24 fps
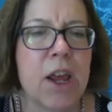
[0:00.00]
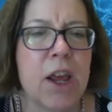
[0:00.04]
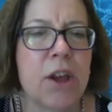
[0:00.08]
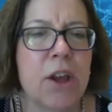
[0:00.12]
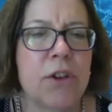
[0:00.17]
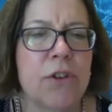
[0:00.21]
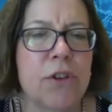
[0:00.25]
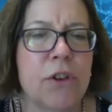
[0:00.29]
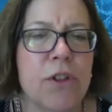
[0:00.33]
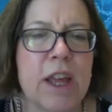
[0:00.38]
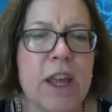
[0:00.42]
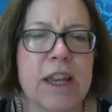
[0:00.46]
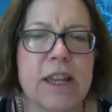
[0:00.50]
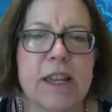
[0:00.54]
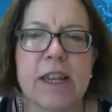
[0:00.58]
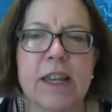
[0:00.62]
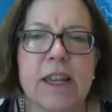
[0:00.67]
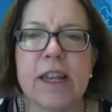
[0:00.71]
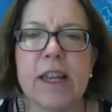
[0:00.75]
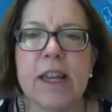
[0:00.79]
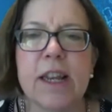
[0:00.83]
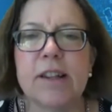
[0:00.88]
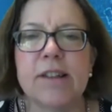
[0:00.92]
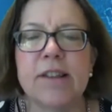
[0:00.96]
So they
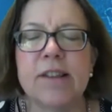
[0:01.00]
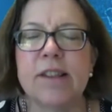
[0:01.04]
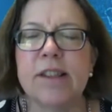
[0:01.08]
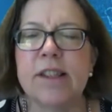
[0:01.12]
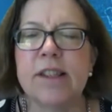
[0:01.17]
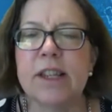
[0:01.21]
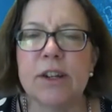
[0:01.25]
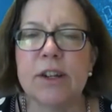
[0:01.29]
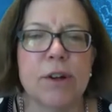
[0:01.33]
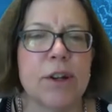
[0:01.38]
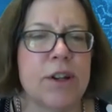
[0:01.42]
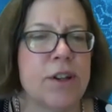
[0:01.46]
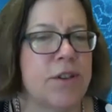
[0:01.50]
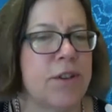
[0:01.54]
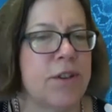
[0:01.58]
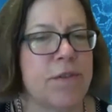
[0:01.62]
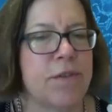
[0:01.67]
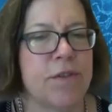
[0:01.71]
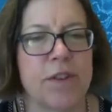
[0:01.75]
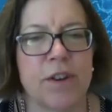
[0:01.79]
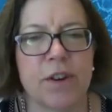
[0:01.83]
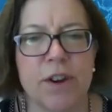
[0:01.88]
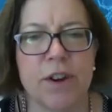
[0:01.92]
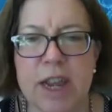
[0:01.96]
did a series
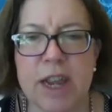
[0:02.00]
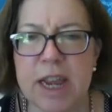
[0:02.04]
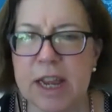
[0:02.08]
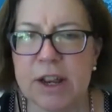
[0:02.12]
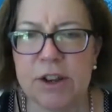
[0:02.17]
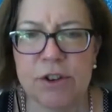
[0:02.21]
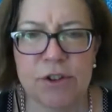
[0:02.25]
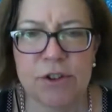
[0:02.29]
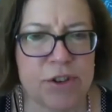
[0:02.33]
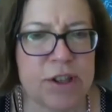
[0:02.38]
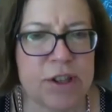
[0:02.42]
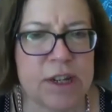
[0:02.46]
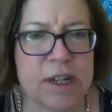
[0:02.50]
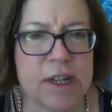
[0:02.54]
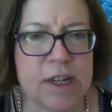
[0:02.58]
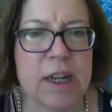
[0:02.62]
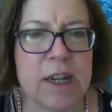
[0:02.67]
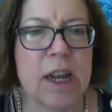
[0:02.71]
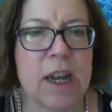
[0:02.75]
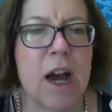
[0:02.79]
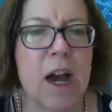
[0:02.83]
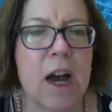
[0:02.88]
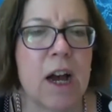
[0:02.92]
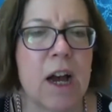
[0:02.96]
of very
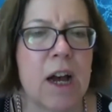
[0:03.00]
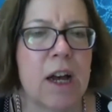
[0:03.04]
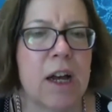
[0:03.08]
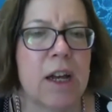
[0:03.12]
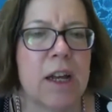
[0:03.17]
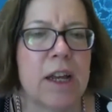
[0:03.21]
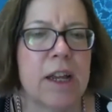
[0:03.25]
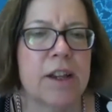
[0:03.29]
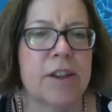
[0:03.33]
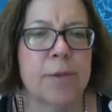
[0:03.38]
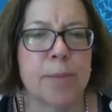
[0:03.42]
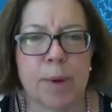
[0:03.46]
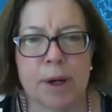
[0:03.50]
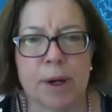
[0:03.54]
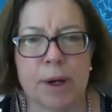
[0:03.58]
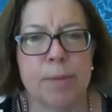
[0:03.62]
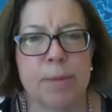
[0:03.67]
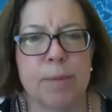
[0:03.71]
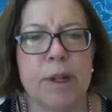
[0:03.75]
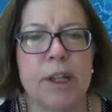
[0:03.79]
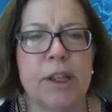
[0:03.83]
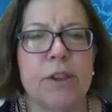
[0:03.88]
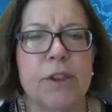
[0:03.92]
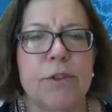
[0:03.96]
interesting
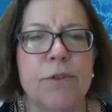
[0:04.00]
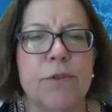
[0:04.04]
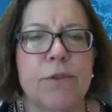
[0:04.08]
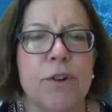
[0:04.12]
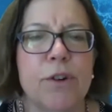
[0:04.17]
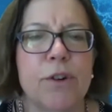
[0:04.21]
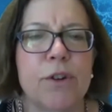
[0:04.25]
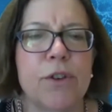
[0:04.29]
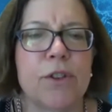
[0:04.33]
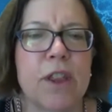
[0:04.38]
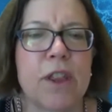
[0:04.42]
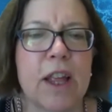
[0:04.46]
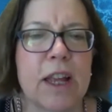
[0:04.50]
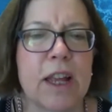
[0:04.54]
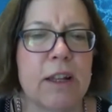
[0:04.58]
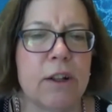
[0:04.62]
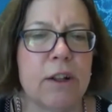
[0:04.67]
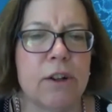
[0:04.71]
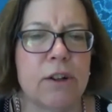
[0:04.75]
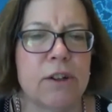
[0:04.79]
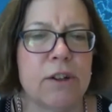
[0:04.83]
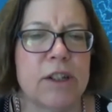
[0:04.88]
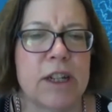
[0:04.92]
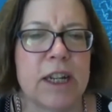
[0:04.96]
experiments. First, they
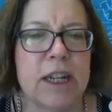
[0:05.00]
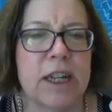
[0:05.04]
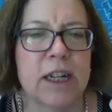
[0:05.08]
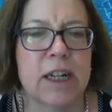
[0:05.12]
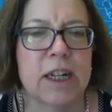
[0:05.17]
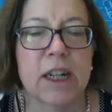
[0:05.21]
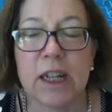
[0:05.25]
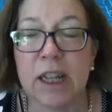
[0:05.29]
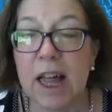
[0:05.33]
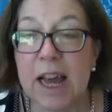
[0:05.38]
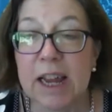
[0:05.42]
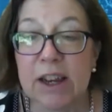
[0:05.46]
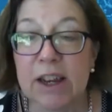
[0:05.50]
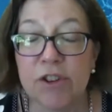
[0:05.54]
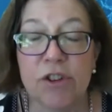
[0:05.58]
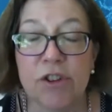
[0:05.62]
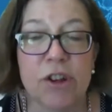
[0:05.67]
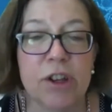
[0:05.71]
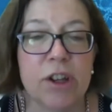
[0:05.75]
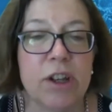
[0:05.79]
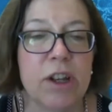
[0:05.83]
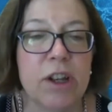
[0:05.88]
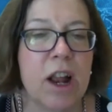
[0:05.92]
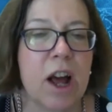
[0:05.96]
looked at a
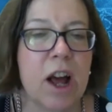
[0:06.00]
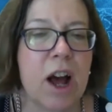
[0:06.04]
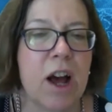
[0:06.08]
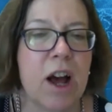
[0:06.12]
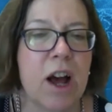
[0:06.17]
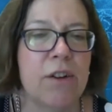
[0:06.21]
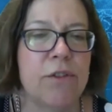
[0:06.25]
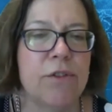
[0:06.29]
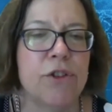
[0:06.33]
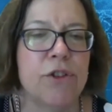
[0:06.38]
collection of